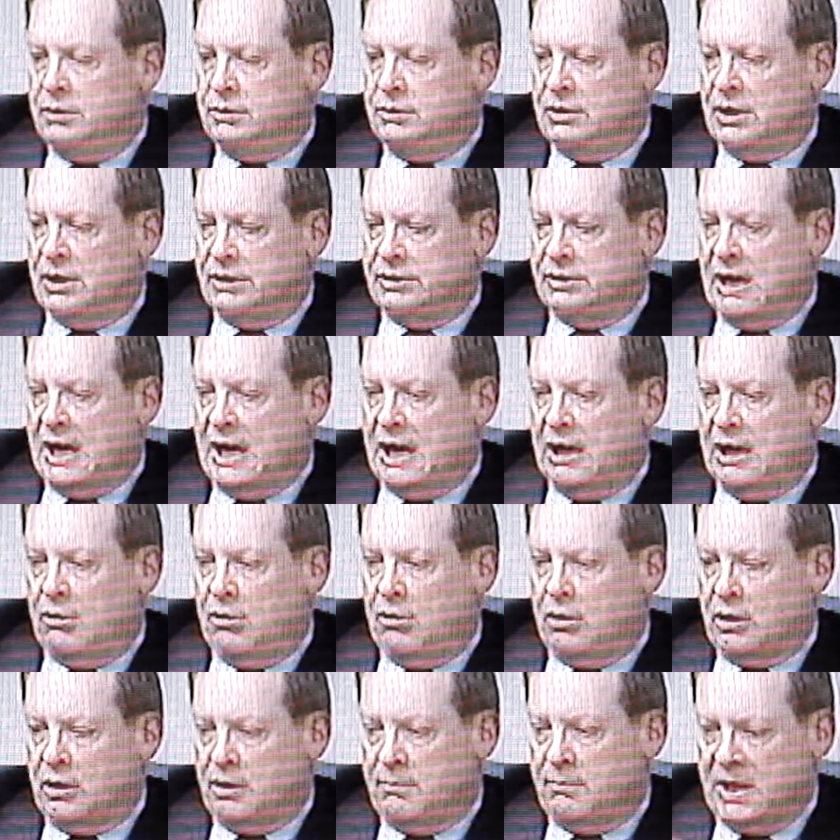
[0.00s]
a
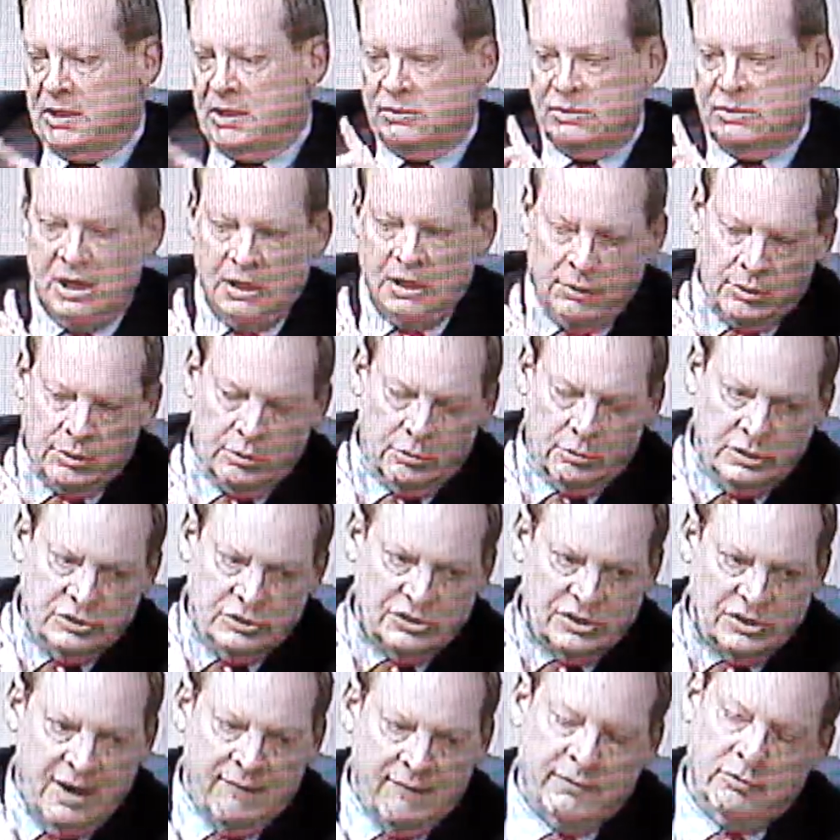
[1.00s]
dialogue about
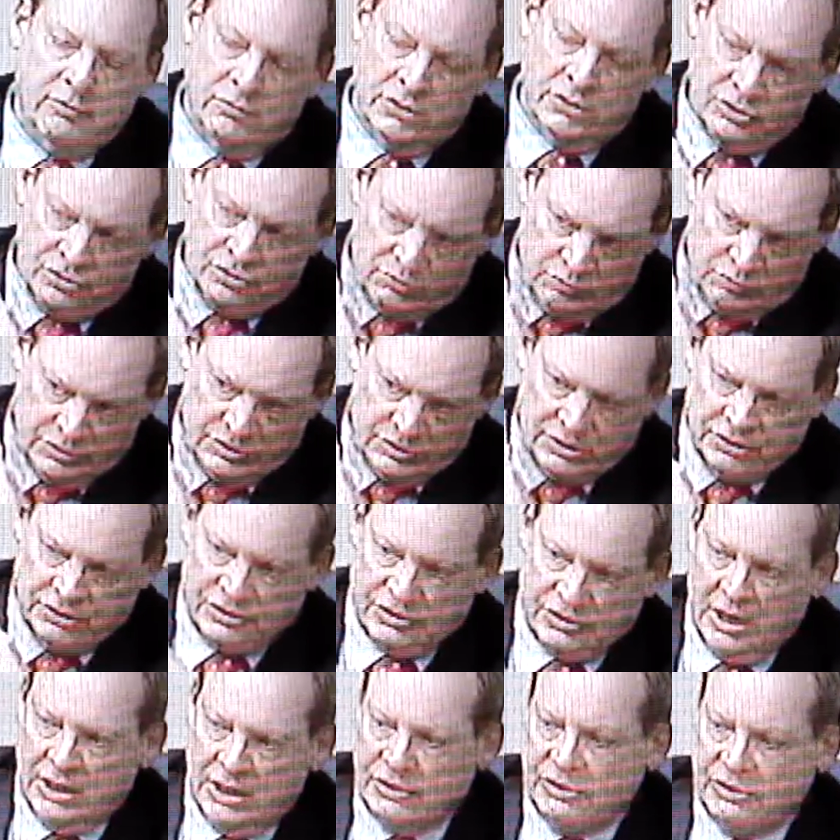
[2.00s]
1037, which was
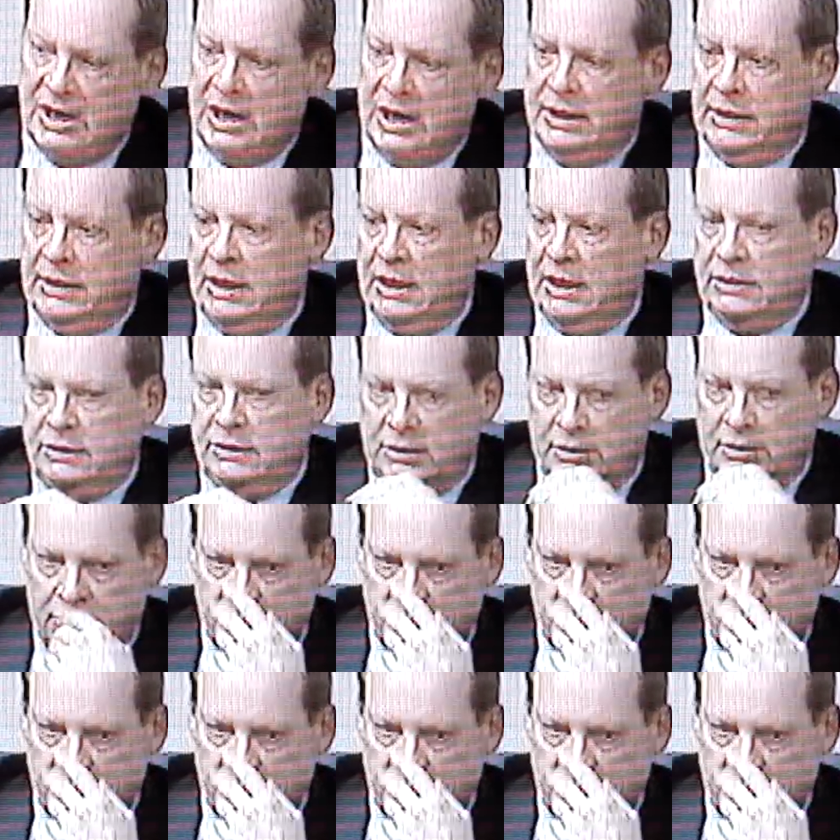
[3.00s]
discussed that night.